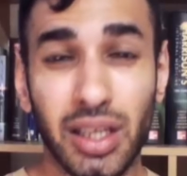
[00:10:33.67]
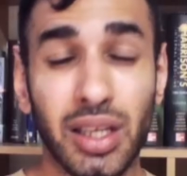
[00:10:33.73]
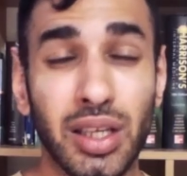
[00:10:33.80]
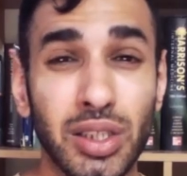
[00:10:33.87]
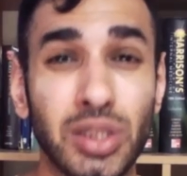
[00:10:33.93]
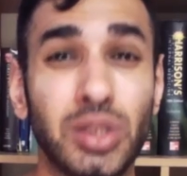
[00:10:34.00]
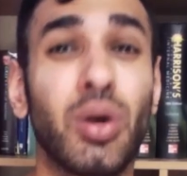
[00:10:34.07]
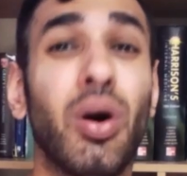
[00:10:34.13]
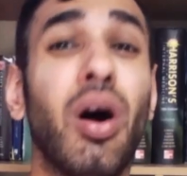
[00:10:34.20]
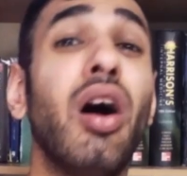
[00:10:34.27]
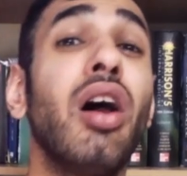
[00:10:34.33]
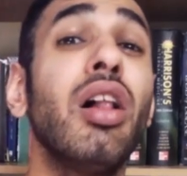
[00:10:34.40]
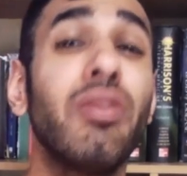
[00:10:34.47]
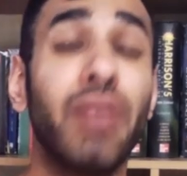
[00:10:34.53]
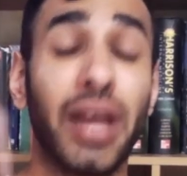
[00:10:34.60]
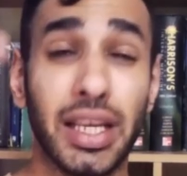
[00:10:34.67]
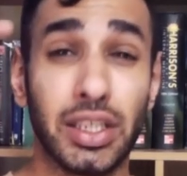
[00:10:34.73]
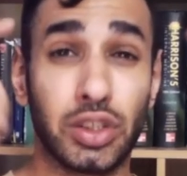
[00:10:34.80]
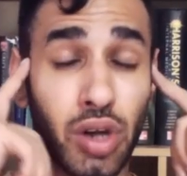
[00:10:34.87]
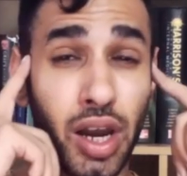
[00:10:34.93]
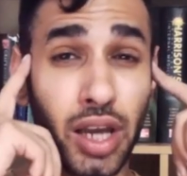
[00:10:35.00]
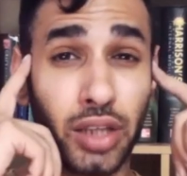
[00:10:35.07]
So always
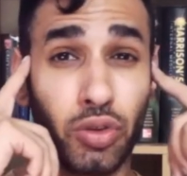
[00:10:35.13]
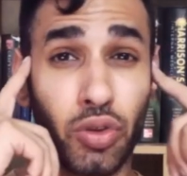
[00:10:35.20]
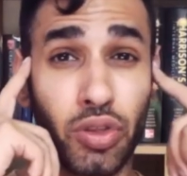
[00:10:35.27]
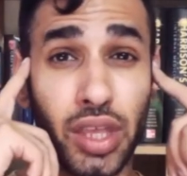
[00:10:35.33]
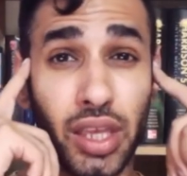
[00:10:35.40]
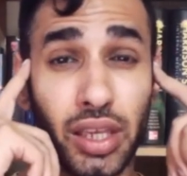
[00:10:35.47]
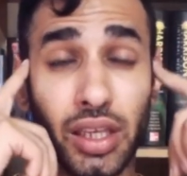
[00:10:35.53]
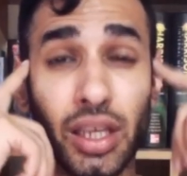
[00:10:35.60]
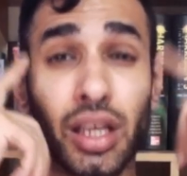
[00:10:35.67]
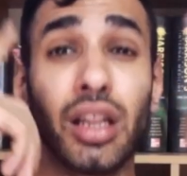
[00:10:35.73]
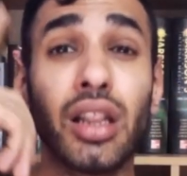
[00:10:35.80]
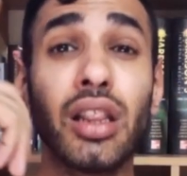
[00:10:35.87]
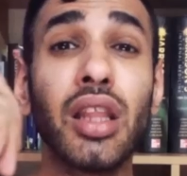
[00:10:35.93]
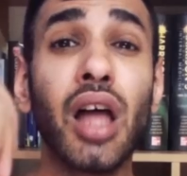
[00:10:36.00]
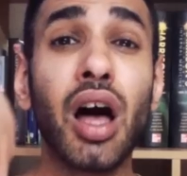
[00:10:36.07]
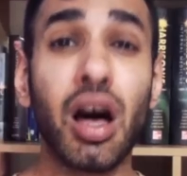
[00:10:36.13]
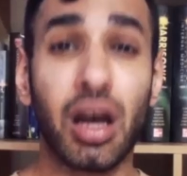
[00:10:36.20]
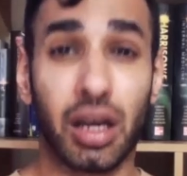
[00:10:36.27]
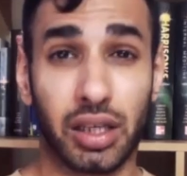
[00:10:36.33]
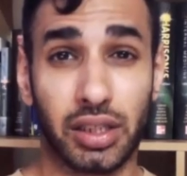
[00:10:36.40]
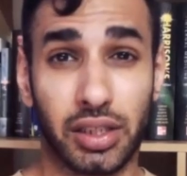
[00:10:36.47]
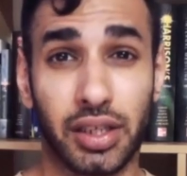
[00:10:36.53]
try to think
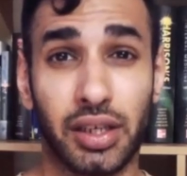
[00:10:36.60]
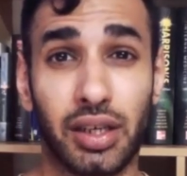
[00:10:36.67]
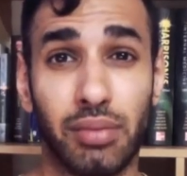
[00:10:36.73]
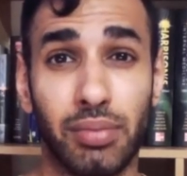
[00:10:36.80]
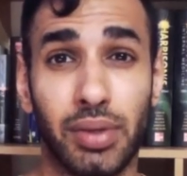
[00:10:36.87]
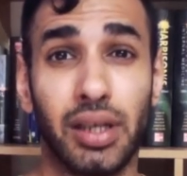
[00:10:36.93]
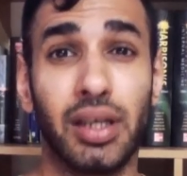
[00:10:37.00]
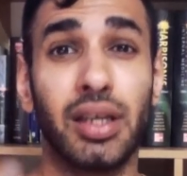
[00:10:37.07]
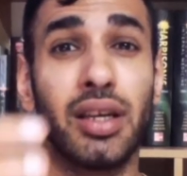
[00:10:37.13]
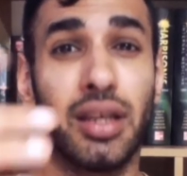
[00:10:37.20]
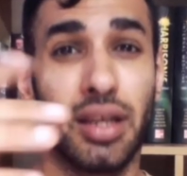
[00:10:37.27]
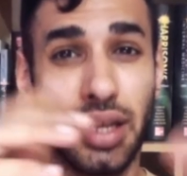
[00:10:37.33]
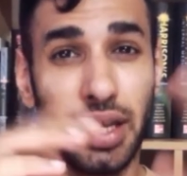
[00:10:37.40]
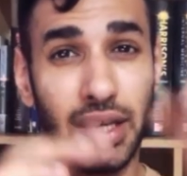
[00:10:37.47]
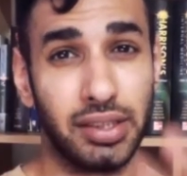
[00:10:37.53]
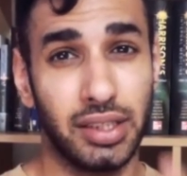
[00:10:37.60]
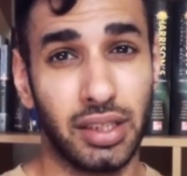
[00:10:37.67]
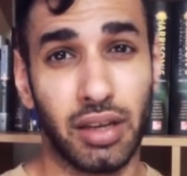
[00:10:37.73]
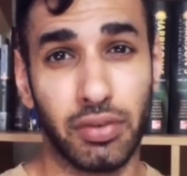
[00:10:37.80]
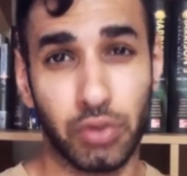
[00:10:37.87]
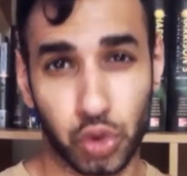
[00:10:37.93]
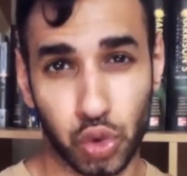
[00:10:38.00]
long-term instead of
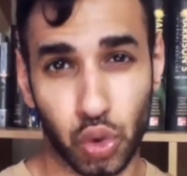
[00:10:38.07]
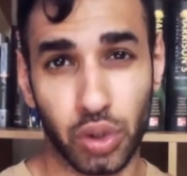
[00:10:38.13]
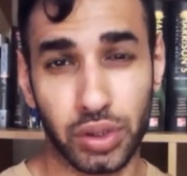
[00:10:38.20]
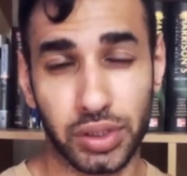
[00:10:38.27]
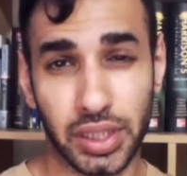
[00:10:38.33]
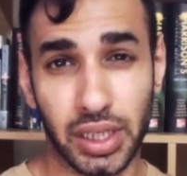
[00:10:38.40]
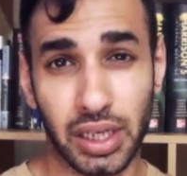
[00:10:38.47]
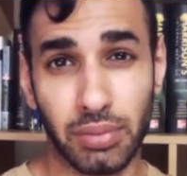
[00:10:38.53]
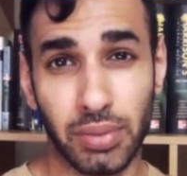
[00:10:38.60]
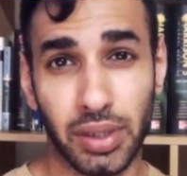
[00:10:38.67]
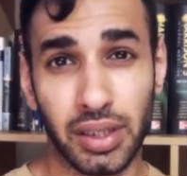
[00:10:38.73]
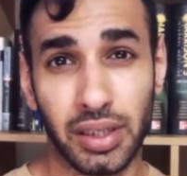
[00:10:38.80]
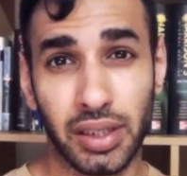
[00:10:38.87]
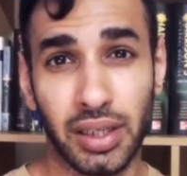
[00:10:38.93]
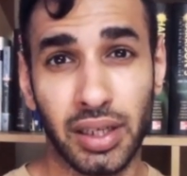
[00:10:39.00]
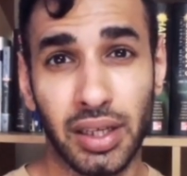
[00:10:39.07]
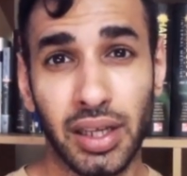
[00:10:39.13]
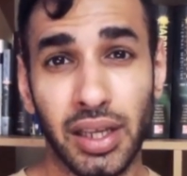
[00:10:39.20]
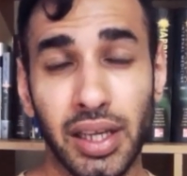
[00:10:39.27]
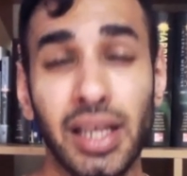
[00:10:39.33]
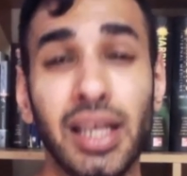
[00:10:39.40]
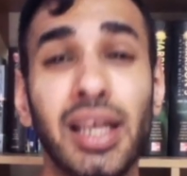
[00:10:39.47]
short-term.
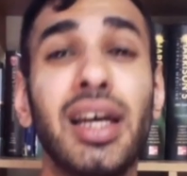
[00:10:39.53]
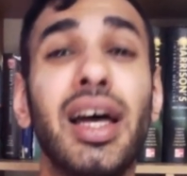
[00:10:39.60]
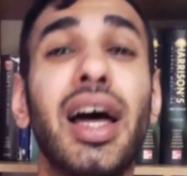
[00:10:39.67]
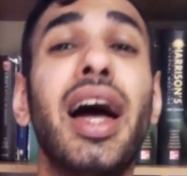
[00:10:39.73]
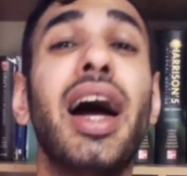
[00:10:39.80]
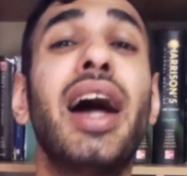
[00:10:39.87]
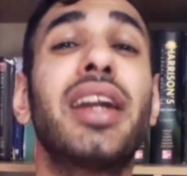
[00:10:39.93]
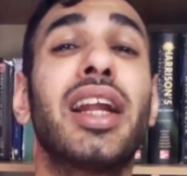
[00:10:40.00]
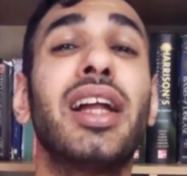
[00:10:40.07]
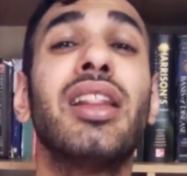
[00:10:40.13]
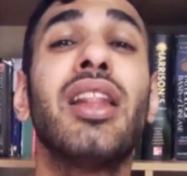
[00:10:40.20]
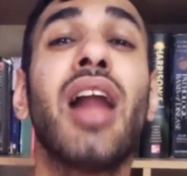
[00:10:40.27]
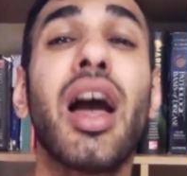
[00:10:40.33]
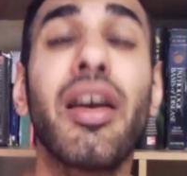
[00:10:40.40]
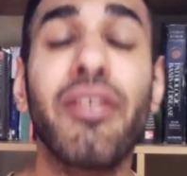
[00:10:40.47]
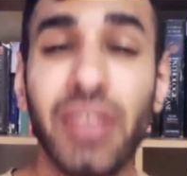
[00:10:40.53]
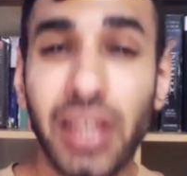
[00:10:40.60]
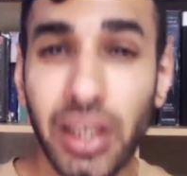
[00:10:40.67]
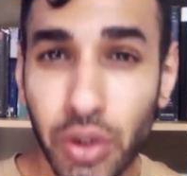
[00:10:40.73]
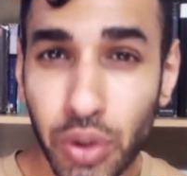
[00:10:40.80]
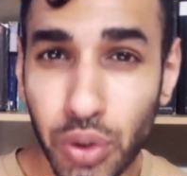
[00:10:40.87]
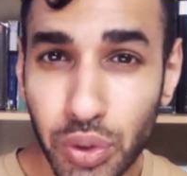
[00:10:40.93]
Earn a
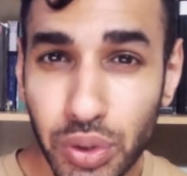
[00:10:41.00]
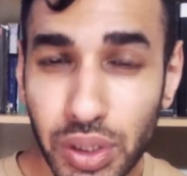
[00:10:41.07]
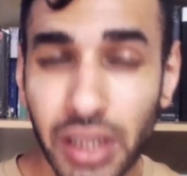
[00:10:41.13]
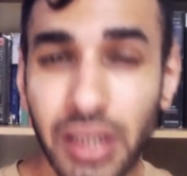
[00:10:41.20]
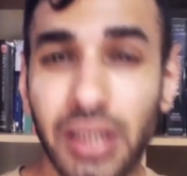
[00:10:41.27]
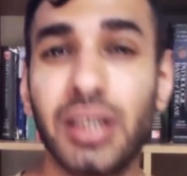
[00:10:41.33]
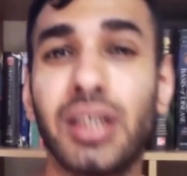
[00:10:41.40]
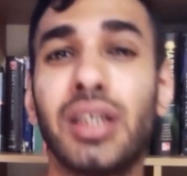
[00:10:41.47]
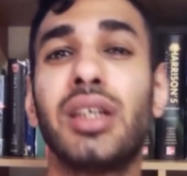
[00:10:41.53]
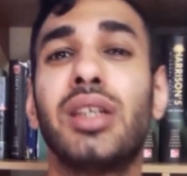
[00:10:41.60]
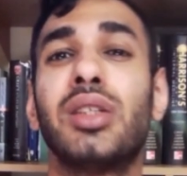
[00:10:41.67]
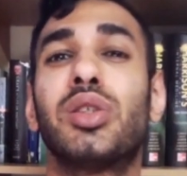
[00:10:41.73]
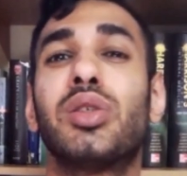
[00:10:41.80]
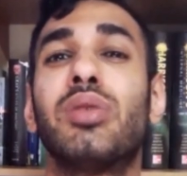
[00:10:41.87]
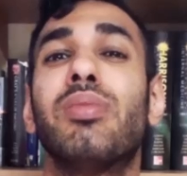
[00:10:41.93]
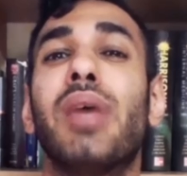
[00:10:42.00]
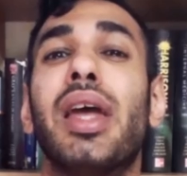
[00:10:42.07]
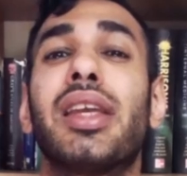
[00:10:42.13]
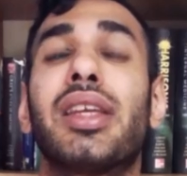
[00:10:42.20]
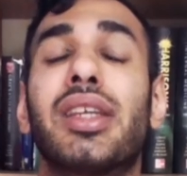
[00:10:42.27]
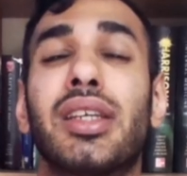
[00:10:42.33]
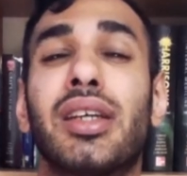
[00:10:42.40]
livelihood to make
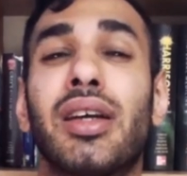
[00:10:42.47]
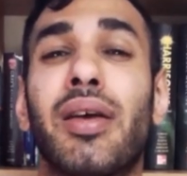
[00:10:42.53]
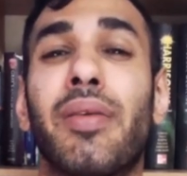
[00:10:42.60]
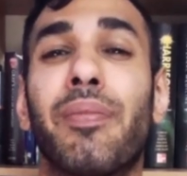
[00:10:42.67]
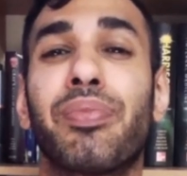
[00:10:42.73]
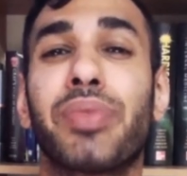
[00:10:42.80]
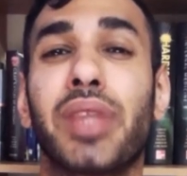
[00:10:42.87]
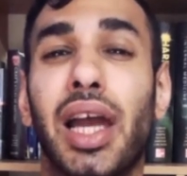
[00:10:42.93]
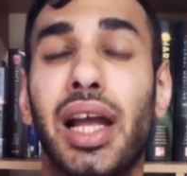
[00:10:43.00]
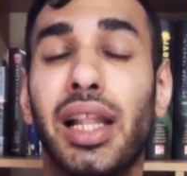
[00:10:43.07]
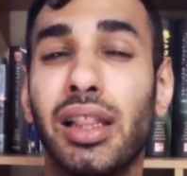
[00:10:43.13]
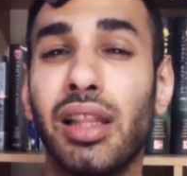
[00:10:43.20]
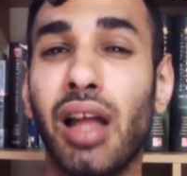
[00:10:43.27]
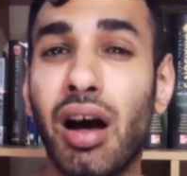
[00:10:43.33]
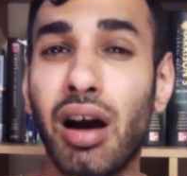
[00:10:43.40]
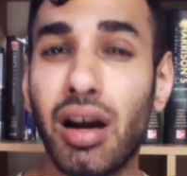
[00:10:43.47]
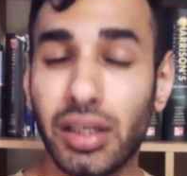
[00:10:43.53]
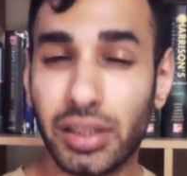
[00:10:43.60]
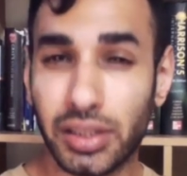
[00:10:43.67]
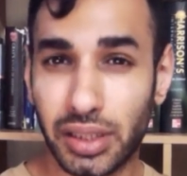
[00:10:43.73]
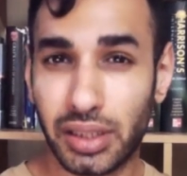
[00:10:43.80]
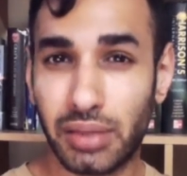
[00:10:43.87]
a
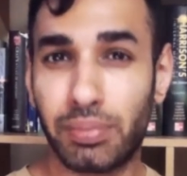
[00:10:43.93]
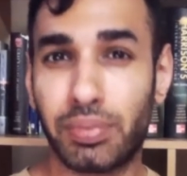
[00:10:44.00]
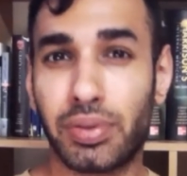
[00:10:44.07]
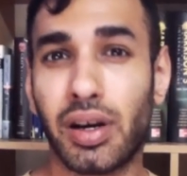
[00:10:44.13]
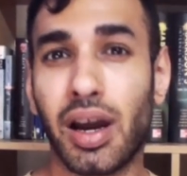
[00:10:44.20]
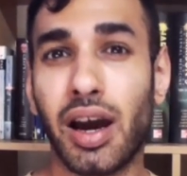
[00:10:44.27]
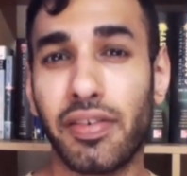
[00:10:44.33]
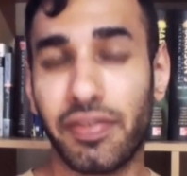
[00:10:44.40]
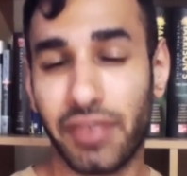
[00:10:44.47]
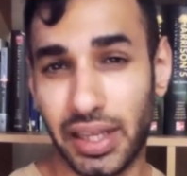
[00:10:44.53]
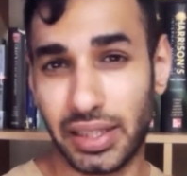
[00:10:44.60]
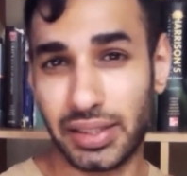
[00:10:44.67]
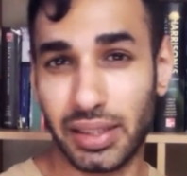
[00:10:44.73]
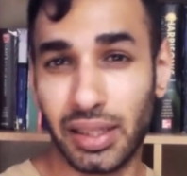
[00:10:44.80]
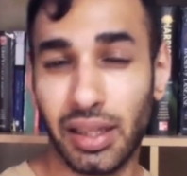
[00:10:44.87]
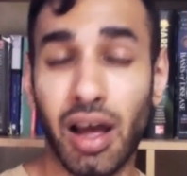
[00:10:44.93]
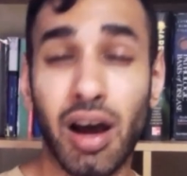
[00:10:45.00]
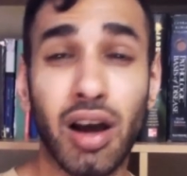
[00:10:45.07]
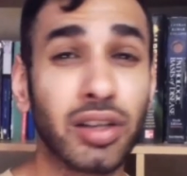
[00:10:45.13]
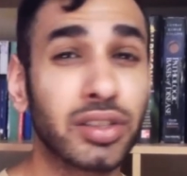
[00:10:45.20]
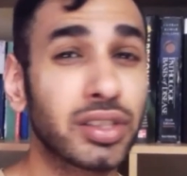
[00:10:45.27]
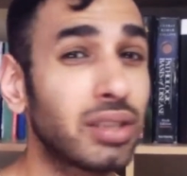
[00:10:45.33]
long-term profit, a
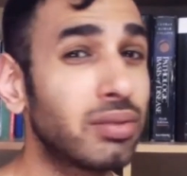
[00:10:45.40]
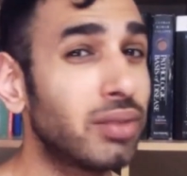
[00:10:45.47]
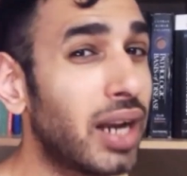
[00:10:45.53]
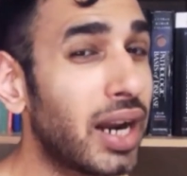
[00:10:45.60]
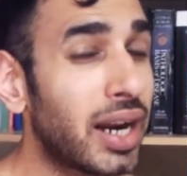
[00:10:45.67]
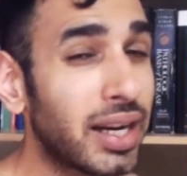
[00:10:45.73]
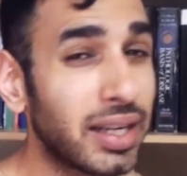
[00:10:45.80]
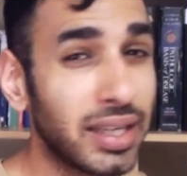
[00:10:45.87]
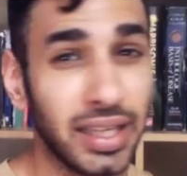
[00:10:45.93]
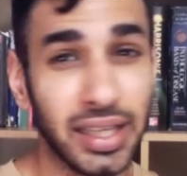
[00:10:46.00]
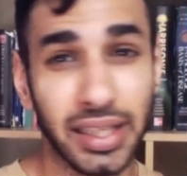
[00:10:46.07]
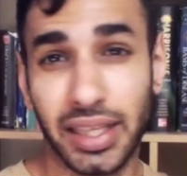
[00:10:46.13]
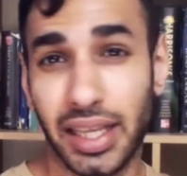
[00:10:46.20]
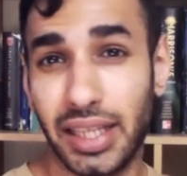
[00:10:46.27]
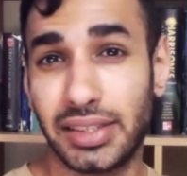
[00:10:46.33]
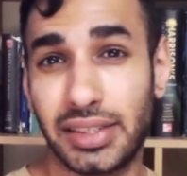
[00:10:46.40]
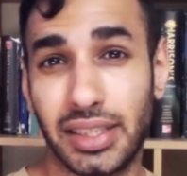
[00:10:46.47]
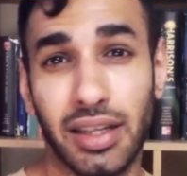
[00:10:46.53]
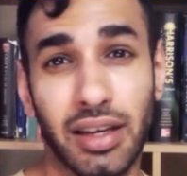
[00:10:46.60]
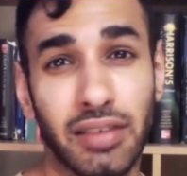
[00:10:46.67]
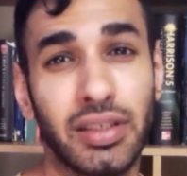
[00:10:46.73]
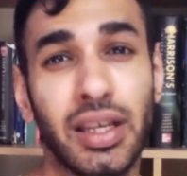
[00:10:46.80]
long-term earning instead of
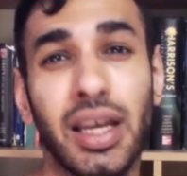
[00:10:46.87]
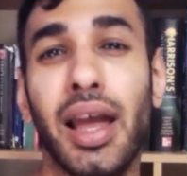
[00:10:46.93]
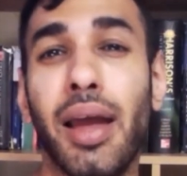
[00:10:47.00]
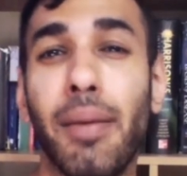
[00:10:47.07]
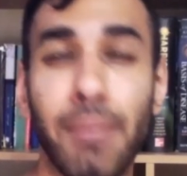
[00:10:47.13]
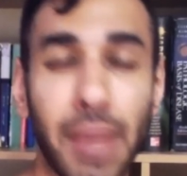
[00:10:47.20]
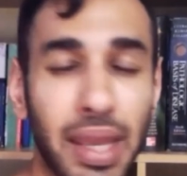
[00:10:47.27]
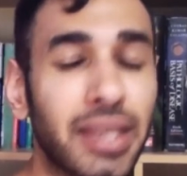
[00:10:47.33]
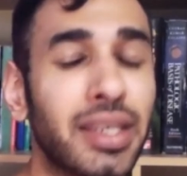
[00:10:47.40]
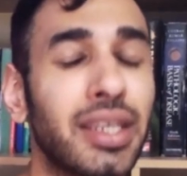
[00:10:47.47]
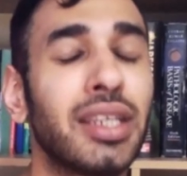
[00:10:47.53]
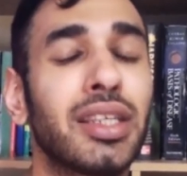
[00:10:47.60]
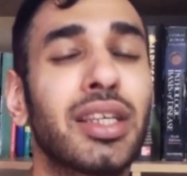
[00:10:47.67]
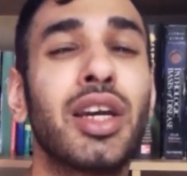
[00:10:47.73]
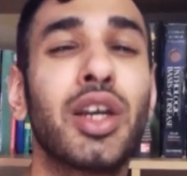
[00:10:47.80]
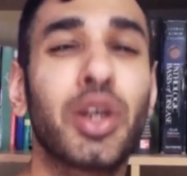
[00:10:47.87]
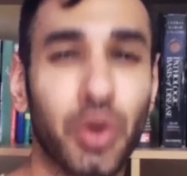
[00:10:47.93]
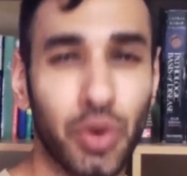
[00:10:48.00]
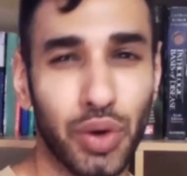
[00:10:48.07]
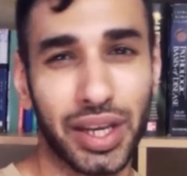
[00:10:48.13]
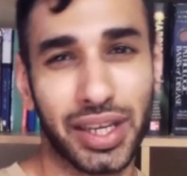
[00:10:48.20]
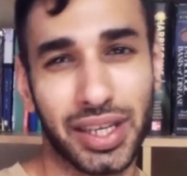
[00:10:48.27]
making quick